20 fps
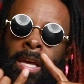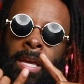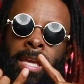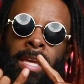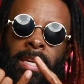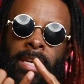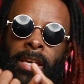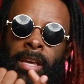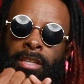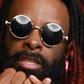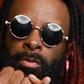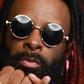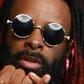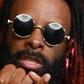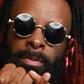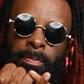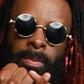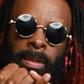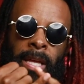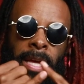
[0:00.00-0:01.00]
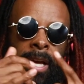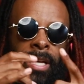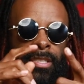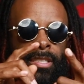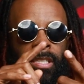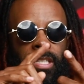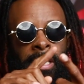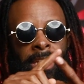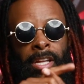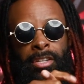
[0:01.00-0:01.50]
he can hit you with a splash,
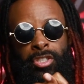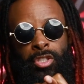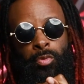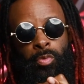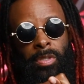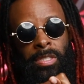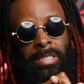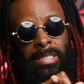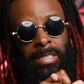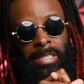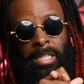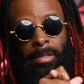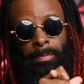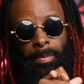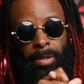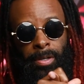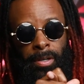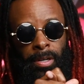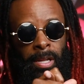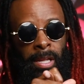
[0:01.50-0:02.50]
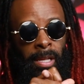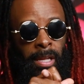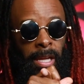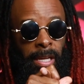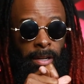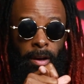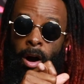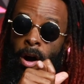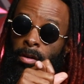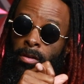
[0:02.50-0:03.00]
he can hit you with a sleeper,
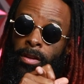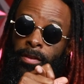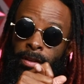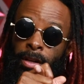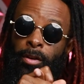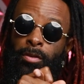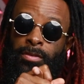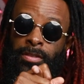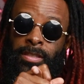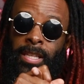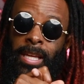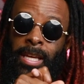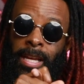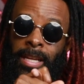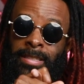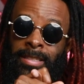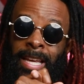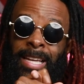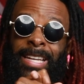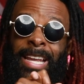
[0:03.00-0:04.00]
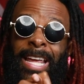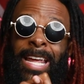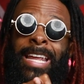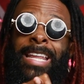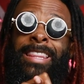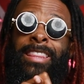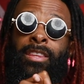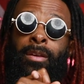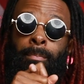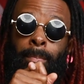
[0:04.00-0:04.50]
and all of those things can
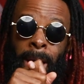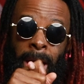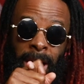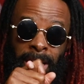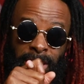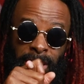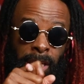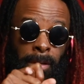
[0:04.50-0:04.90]
end the match.